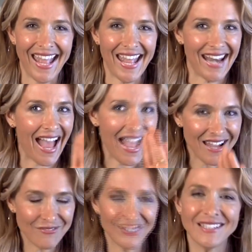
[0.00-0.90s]
And I
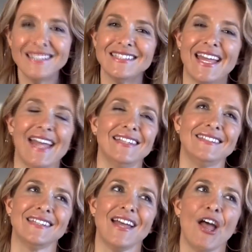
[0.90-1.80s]
have learned
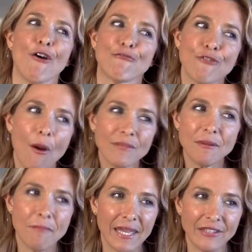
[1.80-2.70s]
that from the
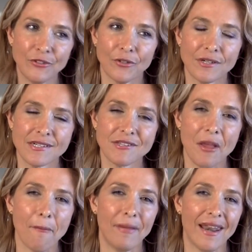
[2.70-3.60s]
mentors,
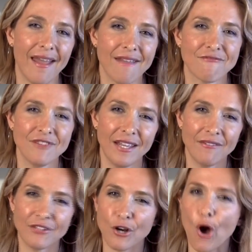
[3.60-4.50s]
but I have
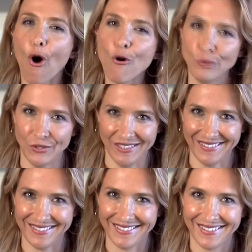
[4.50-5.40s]
never owned
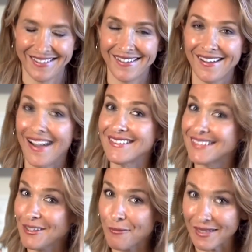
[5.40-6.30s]
it
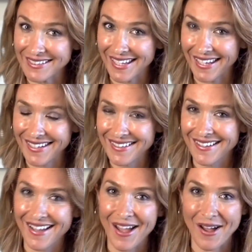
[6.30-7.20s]
until one day
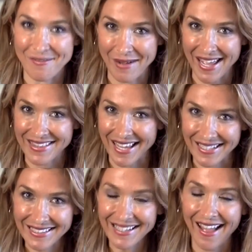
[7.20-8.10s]
my
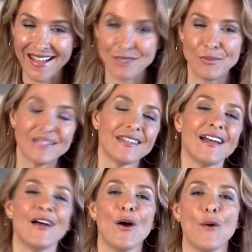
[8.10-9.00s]
darling husband
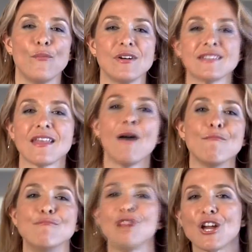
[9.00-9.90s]
was
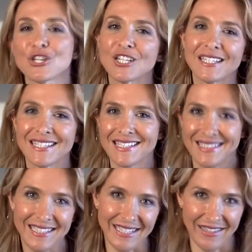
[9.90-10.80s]
brushing his
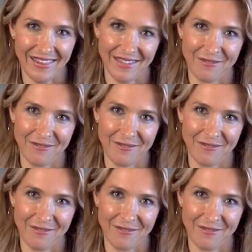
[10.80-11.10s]
teeth.